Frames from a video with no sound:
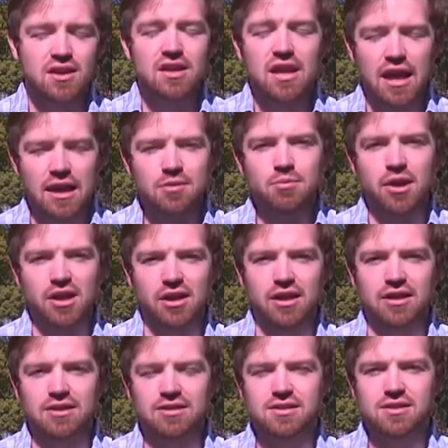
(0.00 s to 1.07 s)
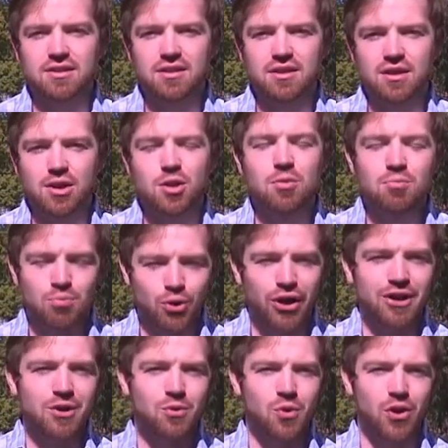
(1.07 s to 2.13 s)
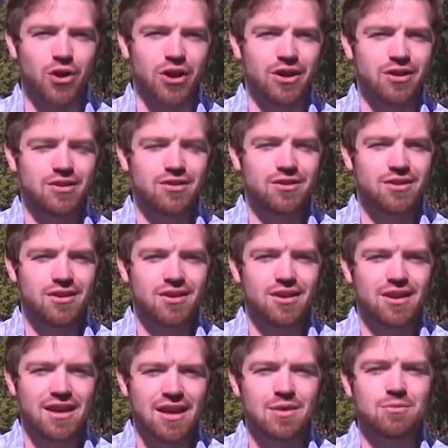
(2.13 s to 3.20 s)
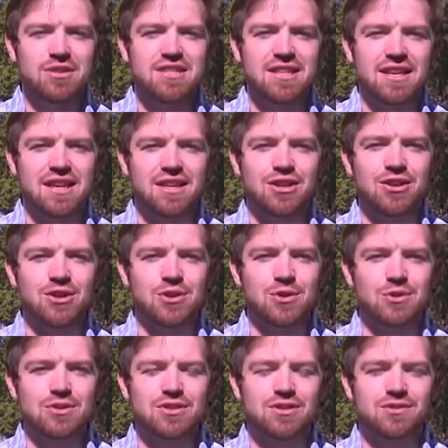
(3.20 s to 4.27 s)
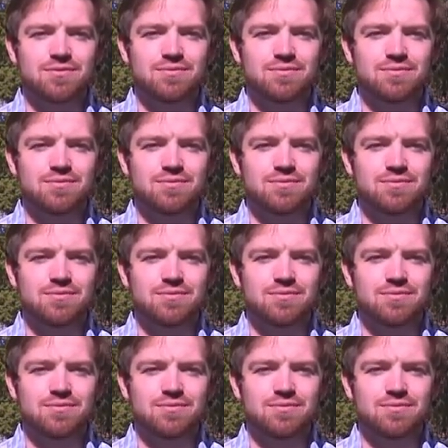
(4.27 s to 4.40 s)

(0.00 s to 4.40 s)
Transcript: In Billings, Brandon Warren, MTN News.